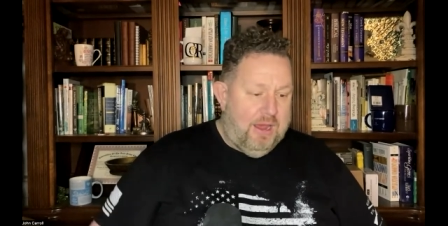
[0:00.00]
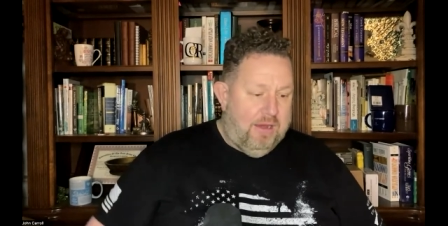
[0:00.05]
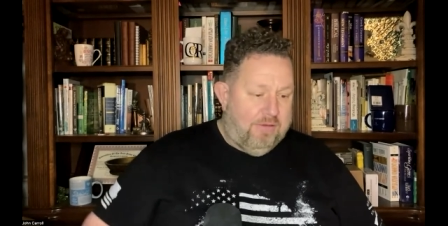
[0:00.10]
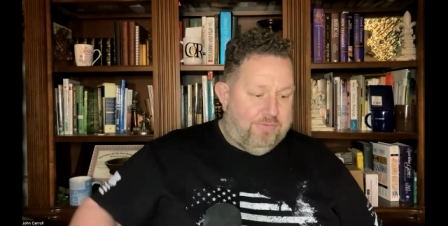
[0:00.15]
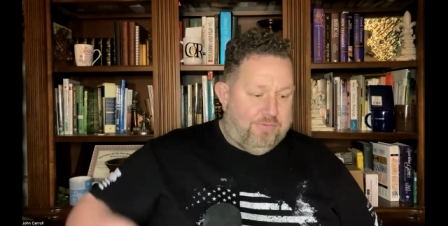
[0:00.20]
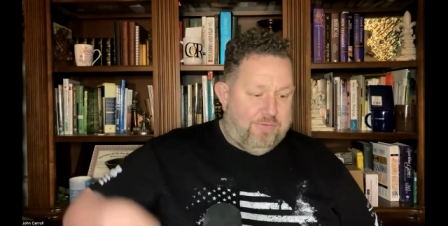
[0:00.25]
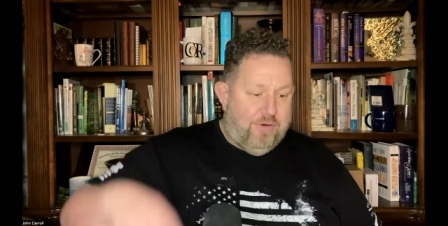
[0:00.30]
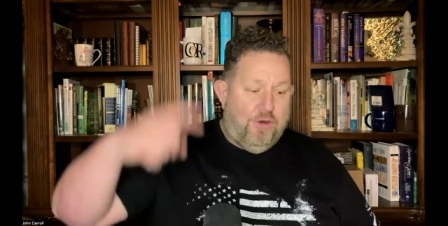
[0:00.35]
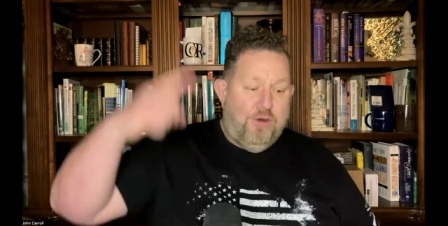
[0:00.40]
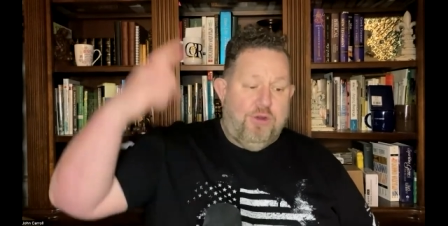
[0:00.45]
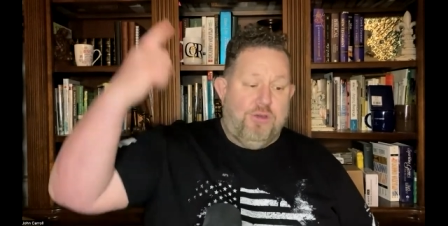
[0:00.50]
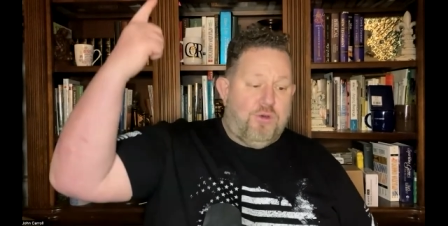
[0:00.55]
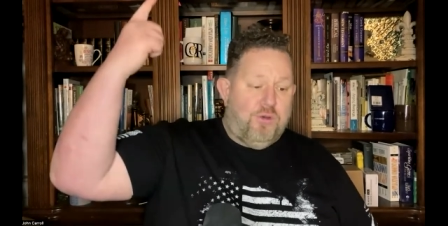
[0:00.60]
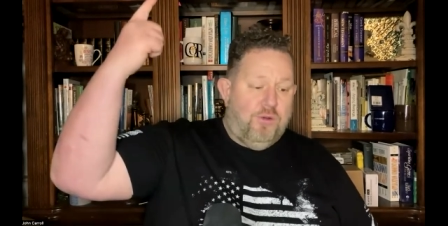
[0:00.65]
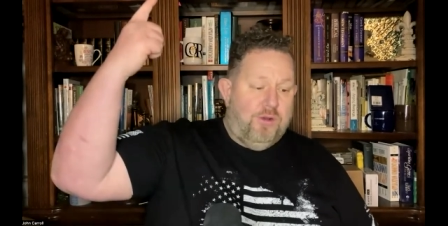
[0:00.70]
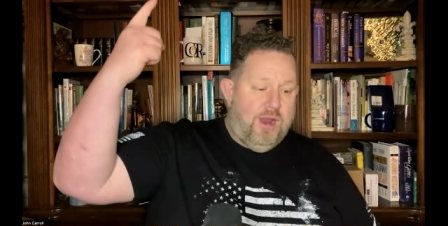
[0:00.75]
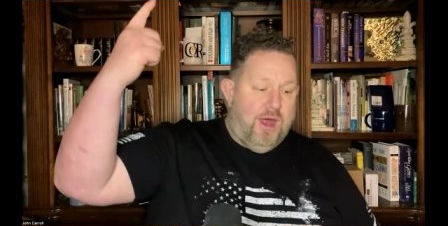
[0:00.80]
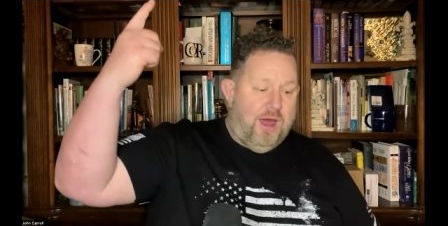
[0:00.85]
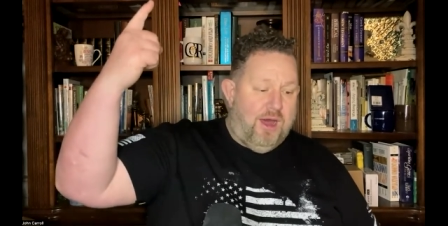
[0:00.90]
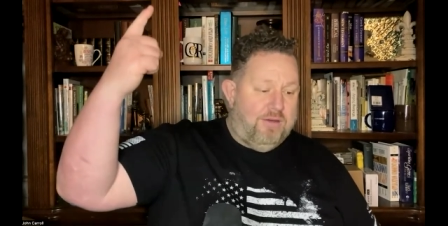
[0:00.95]

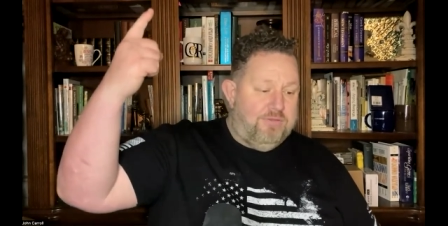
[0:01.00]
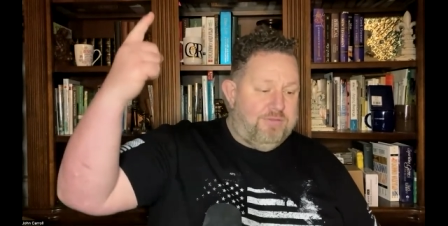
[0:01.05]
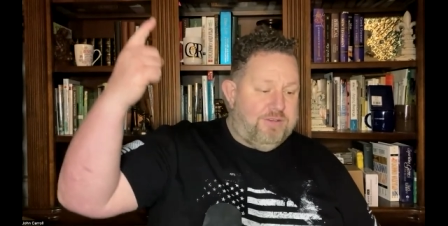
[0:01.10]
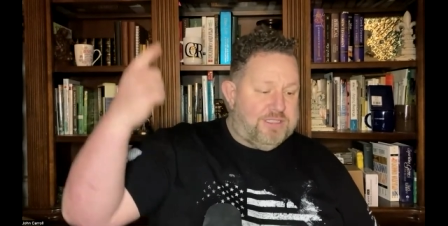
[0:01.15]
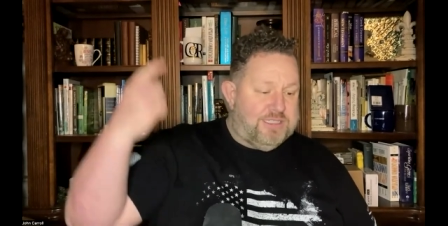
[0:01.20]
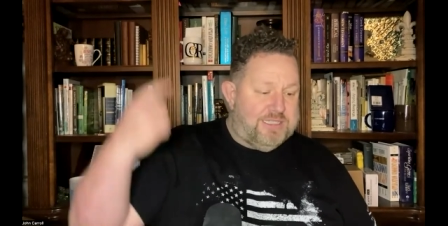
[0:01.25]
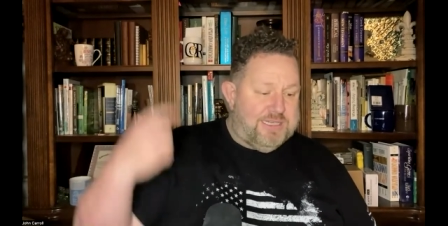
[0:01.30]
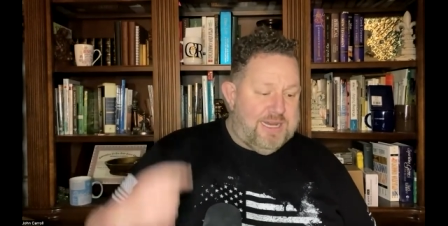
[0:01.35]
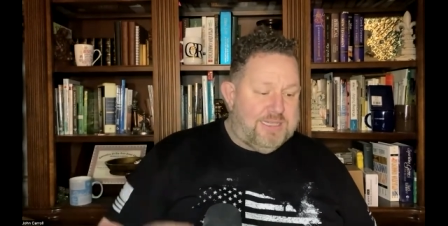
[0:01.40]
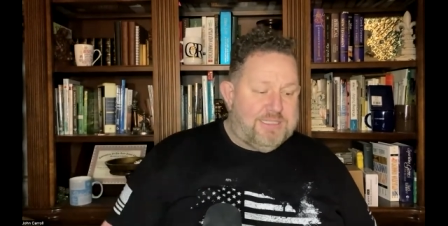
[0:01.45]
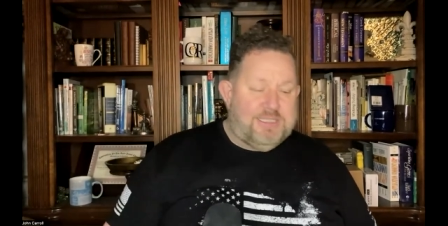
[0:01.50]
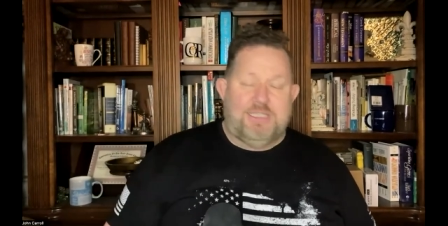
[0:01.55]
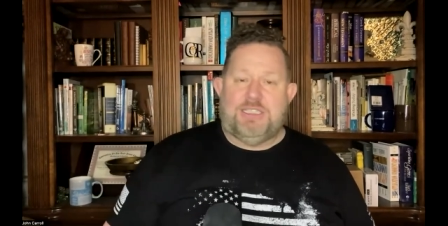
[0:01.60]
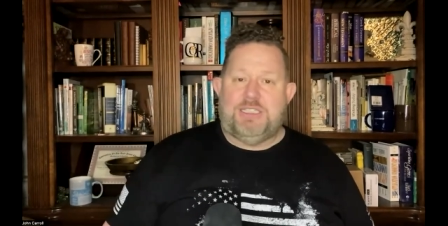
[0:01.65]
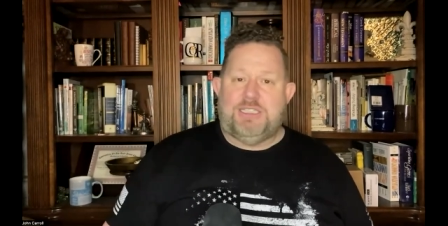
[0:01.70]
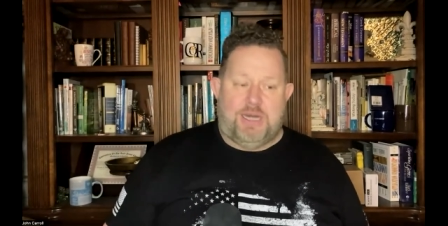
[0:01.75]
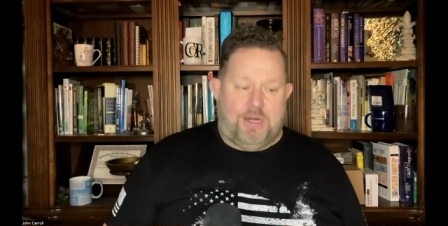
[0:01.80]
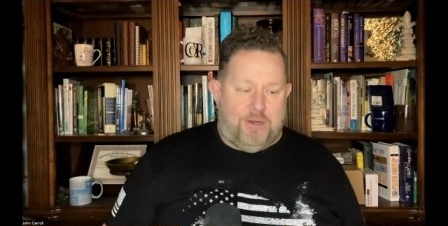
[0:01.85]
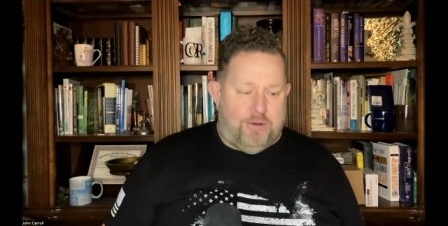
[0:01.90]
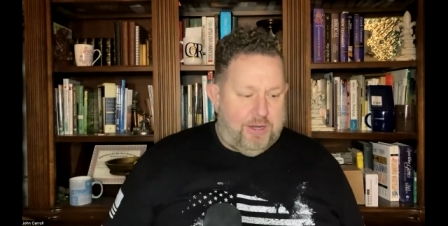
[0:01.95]
Vertical love is
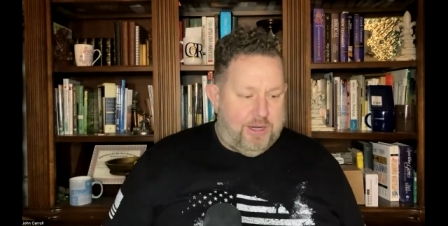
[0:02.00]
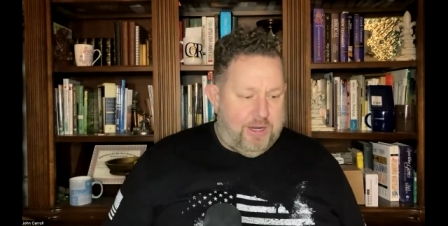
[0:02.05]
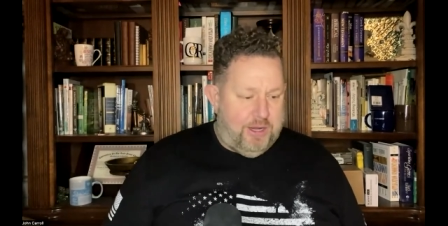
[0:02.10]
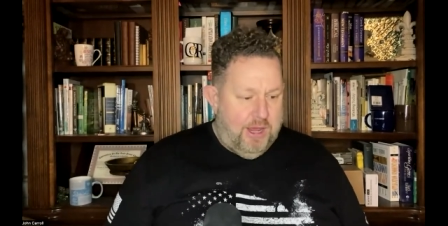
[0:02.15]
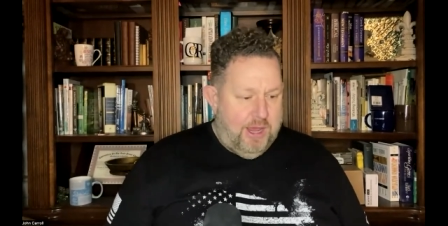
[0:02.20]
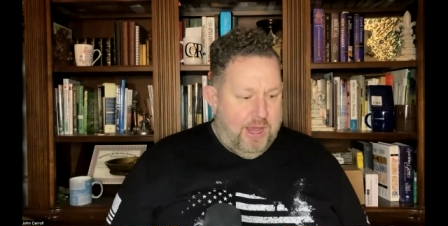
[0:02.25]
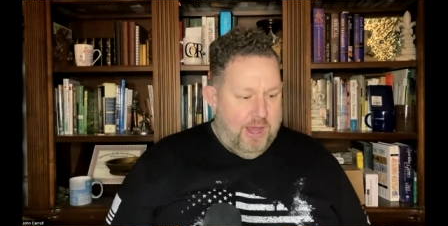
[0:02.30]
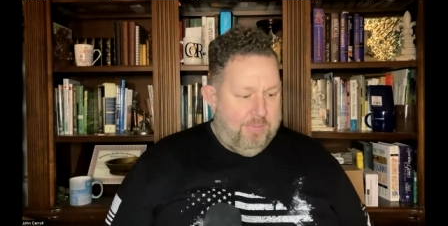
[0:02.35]
necessary